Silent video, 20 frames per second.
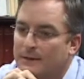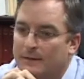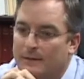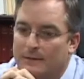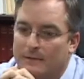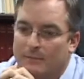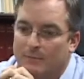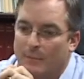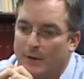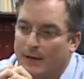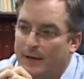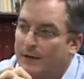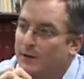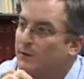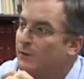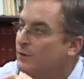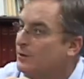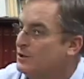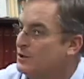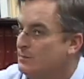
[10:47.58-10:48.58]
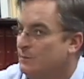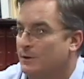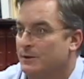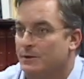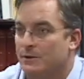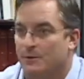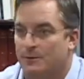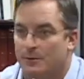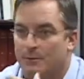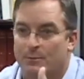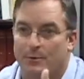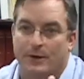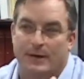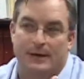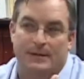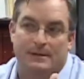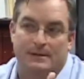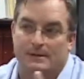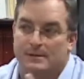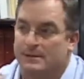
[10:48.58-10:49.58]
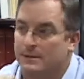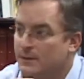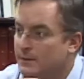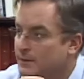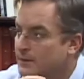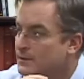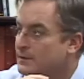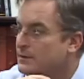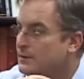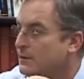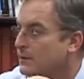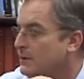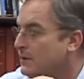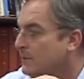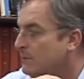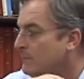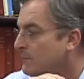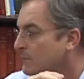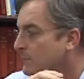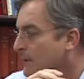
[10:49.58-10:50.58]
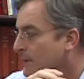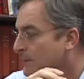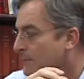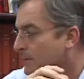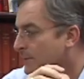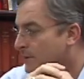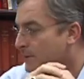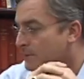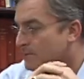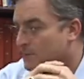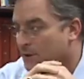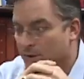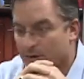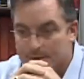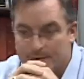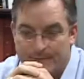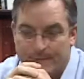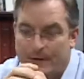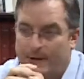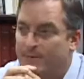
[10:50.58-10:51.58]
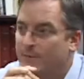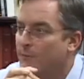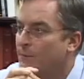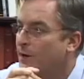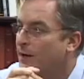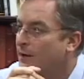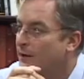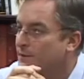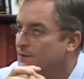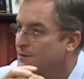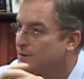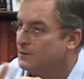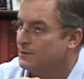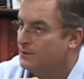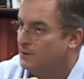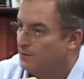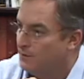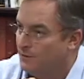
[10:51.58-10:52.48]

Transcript: Uh, my encouragement to your practice is um, there are tons of ophthalmologists.